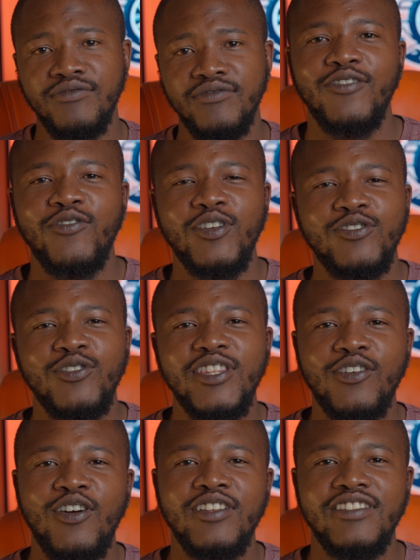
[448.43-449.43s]
If you're enjoying
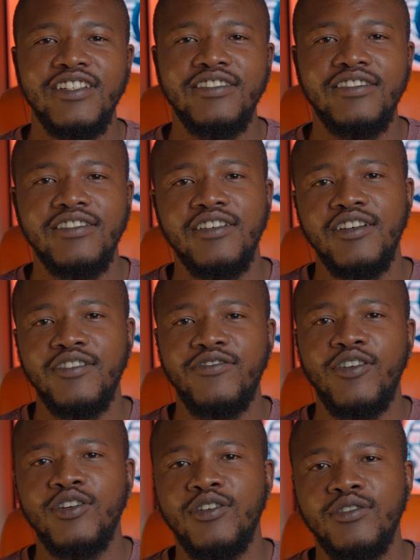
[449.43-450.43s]
the content,
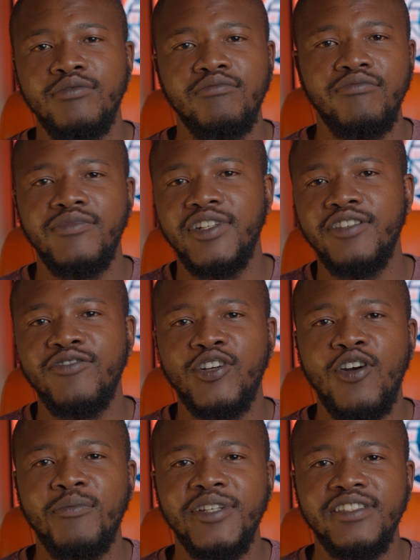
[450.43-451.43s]
follow, leave a
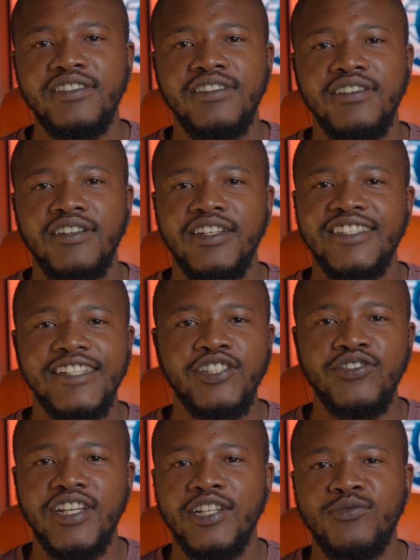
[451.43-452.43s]
comment. Let's
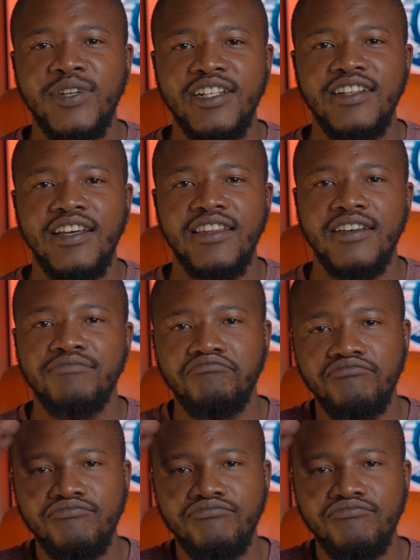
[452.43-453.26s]
educate one another.